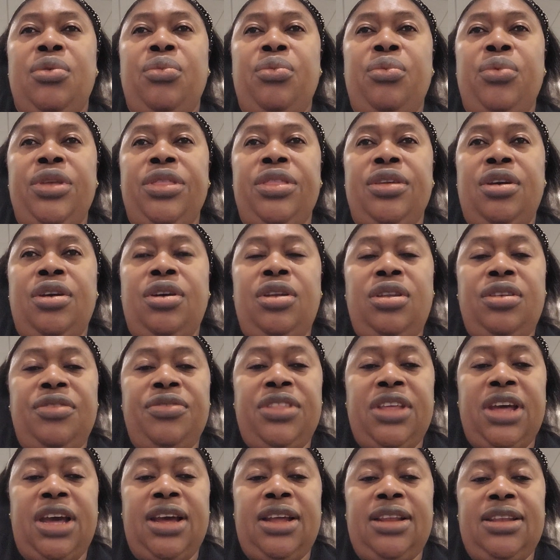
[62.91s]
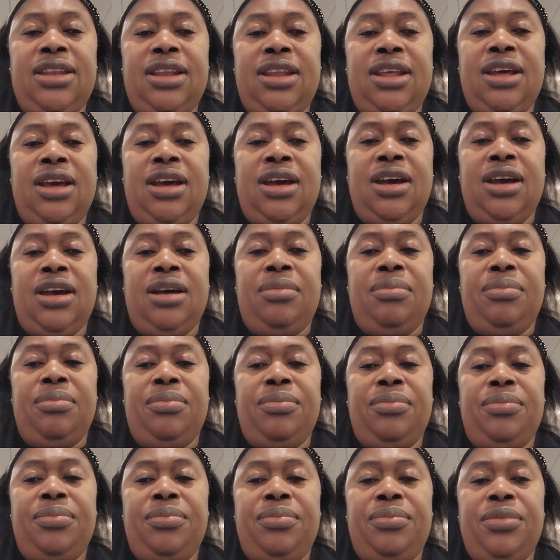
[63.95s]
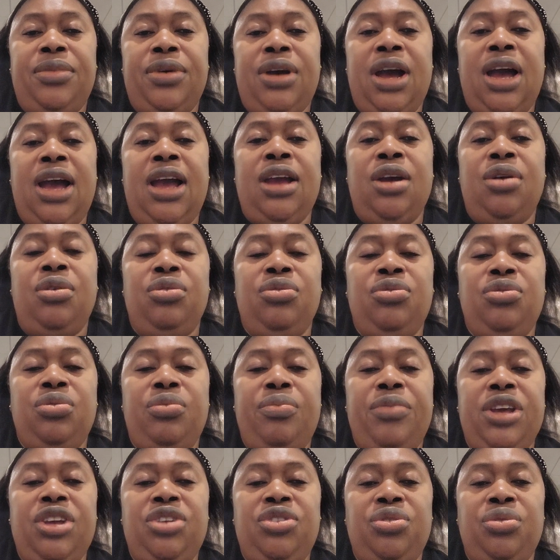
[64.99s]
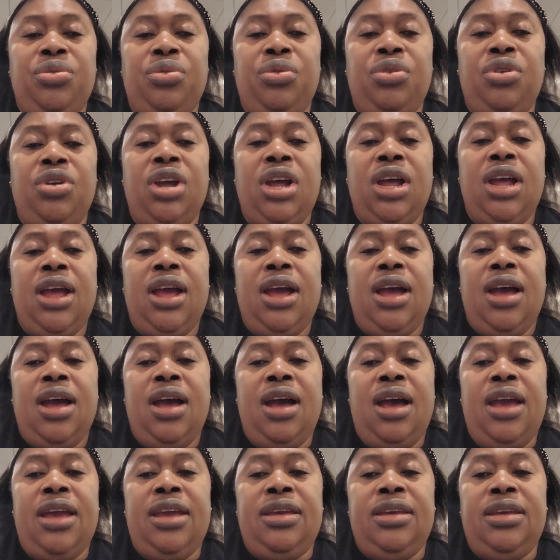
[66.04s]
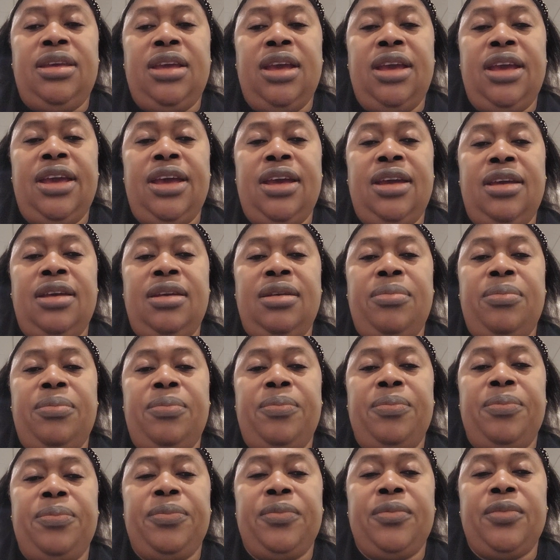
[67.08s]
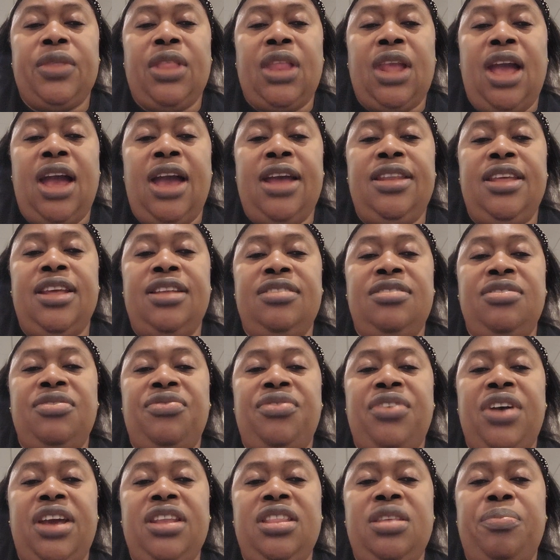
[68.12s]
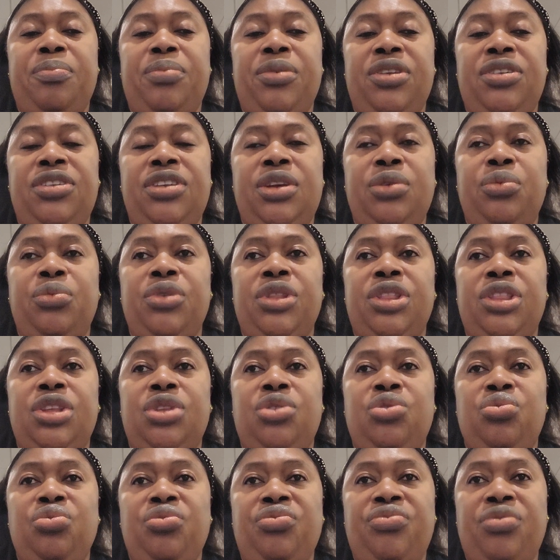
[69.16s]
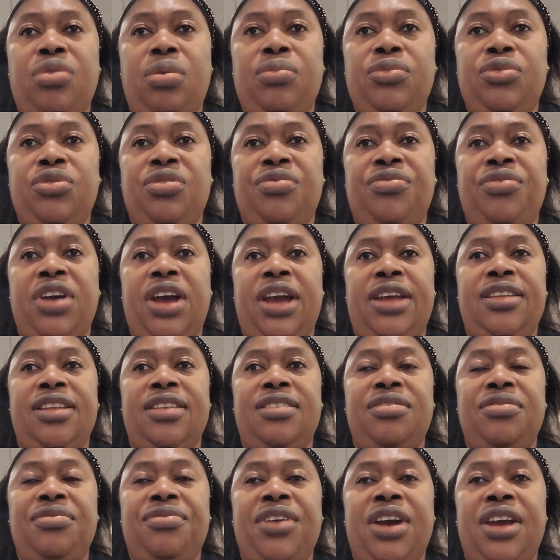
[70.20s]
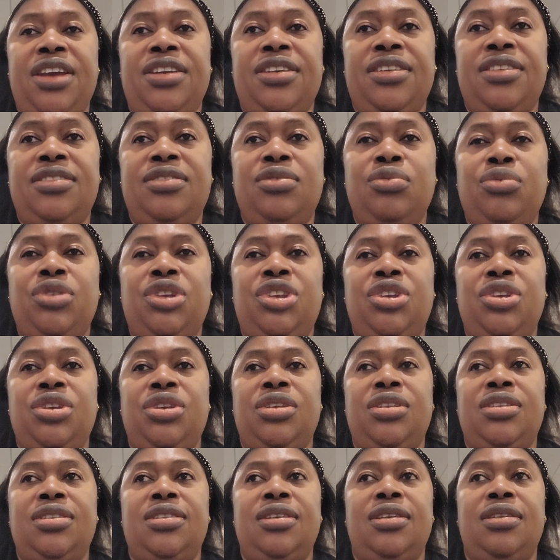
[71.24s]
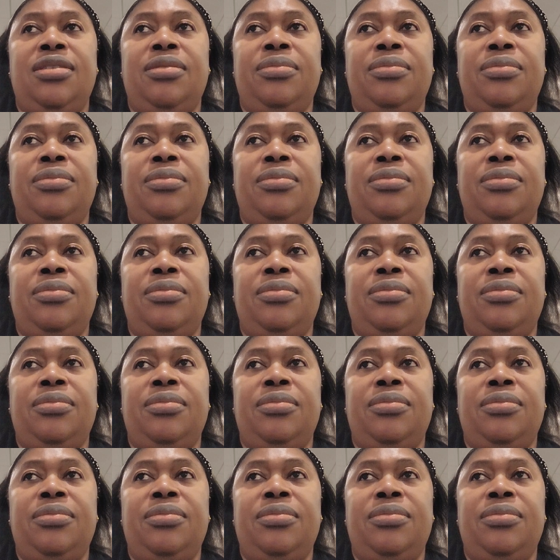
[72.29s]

With all of that, I also make sure I identify the patient with the two forms of identifiers, which is